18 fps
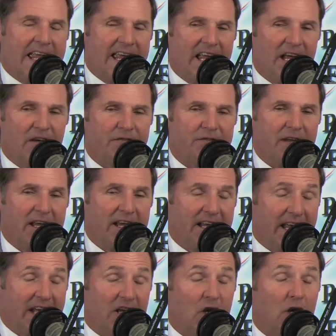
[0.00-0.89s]
if
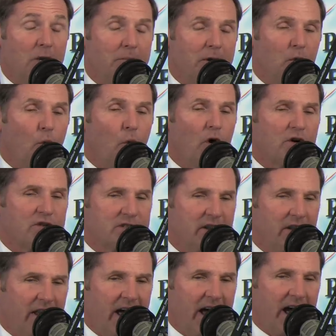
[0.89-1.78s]
it, it could it be worse
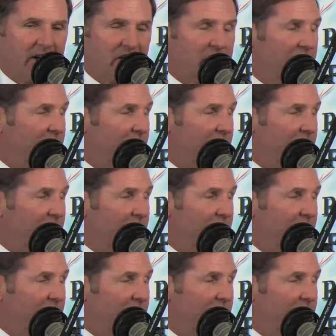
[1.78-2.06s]
than that?